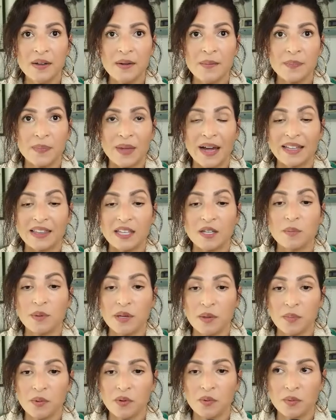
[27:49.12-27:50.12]
I think
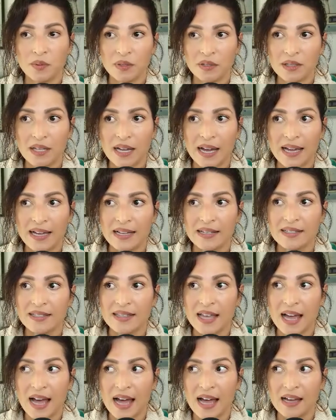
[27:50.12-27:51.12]
people realize
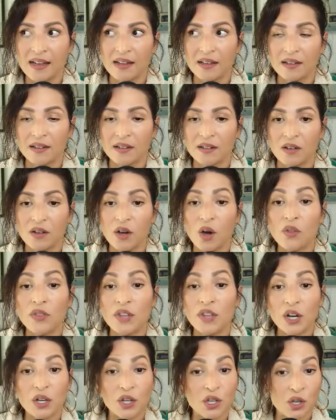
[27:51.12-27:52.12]
that
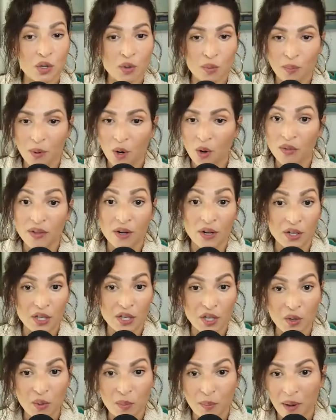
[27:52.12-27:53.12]
they're cute or they're
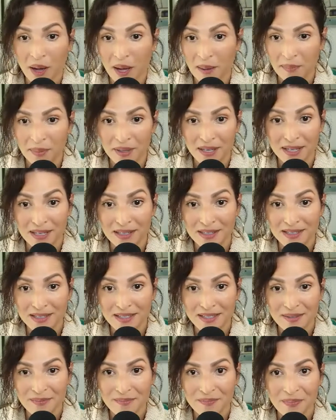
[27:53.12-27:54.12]
cute
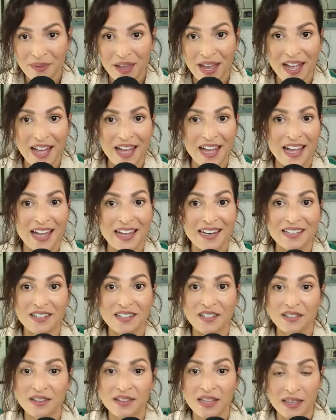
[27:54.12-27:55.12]
puppies mm-hmm.
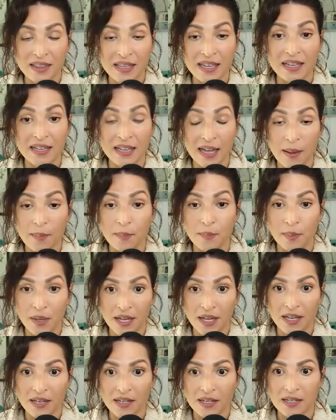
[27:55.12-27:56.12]
and then they get
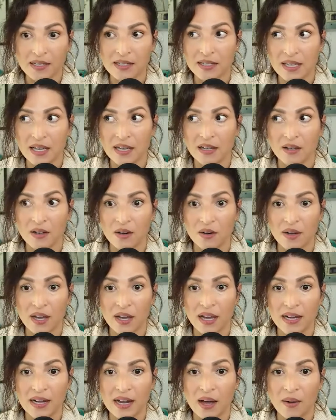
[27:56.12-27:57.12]
big and it's like
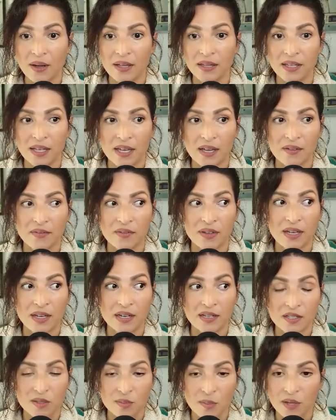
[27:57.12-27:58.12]
okay now i live
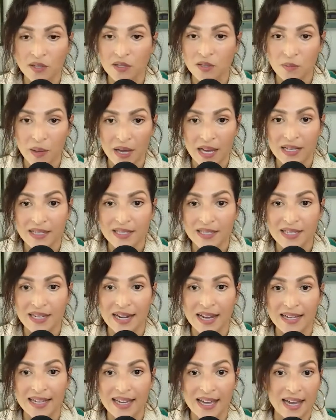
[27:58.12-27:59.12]
in a small space and
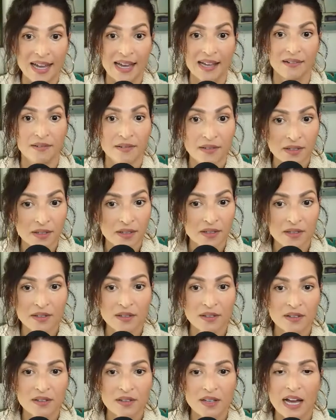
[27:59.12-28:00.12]
i can't
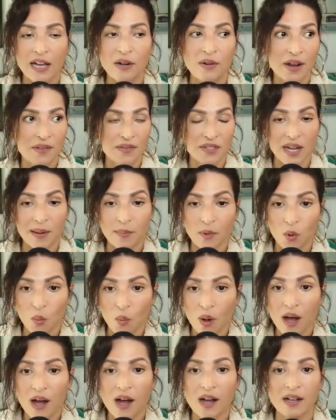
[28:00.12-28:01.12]
i don't have time to
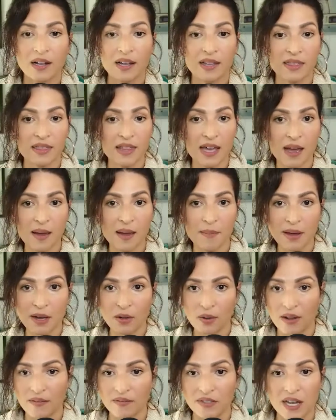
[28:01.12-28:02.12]
walk them i
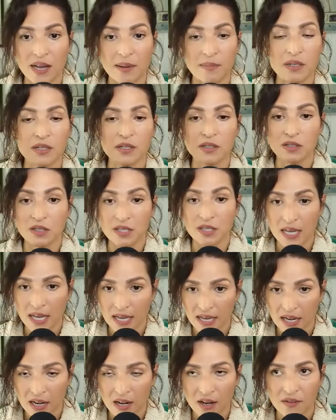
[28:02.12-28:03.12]
don't have time to
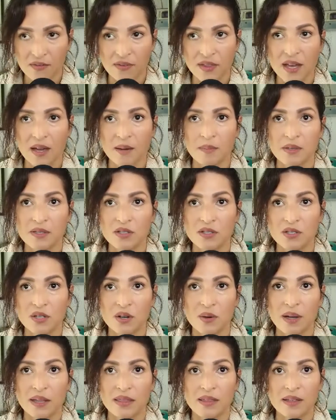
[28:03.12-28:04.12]
take care of them and
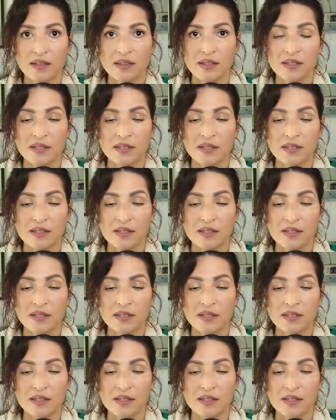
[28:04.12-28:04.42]
so i think this